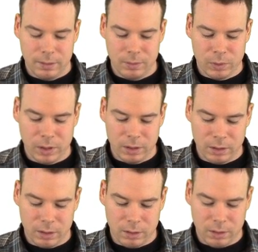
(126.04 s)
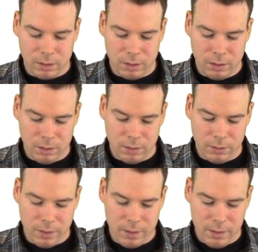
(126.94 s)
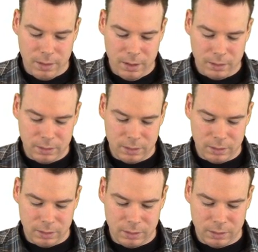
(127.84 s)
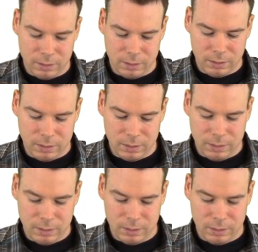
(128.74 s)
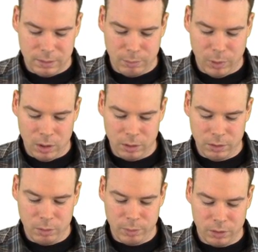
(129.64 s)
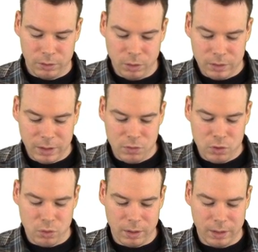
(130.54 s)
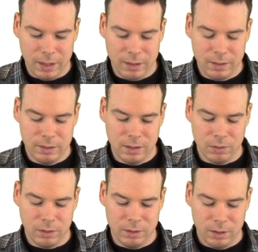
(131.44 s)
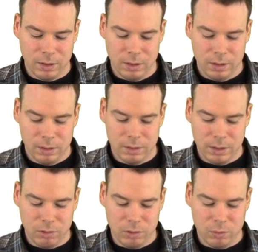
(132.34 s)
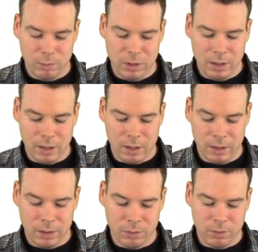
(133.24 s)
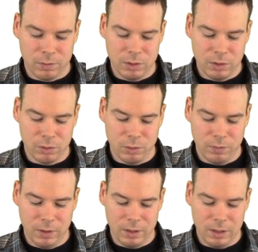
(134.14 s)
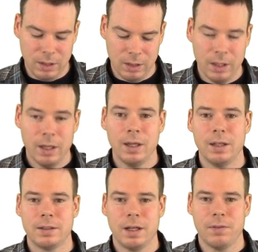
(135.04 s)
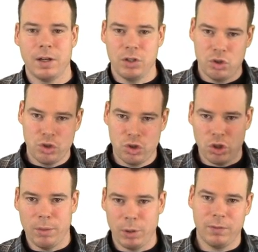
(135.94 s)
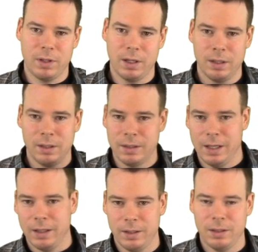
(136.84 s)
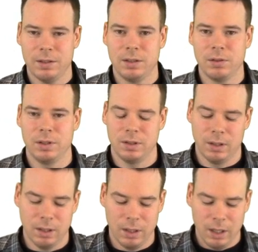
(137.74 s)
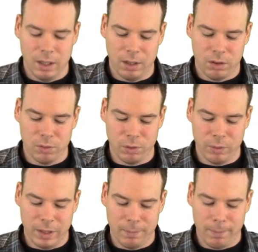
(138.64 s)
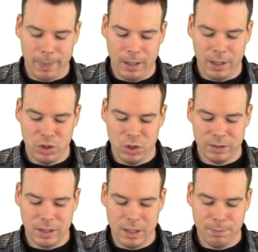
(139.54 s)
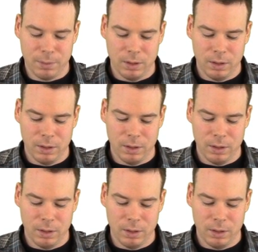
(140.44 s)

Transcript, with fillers: We're going to call this polynomial. Notice I've truncated the series. The series would be i going from 0 to infinity. Instead, if I chop off the tail end of the series and I throw it away and I just keep